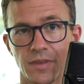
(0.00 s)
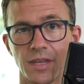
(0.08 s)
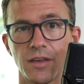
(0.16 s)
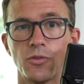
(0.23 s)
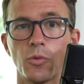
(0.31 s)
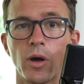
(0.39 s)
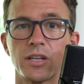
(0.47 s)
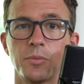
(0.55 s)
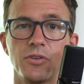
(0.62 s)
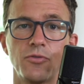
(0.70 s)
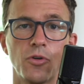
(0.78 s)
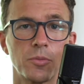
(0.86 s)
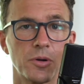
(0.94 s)
If you want it to be
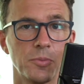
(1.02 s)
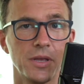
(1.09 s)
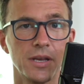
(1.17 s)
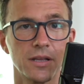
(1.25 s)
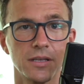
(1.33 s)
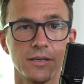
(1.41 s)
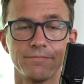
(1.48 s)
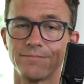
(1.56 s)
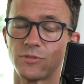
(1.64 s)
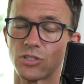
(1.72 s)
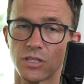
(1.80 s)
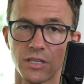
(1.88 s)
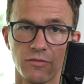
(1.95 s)
formed immediately,
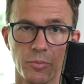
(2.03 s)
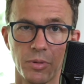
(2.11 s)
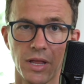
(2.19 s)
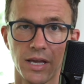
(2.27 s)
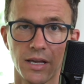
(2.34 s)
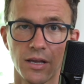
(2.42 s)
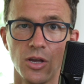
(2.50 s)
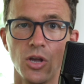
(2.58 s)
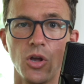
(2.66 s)
just leave it blank,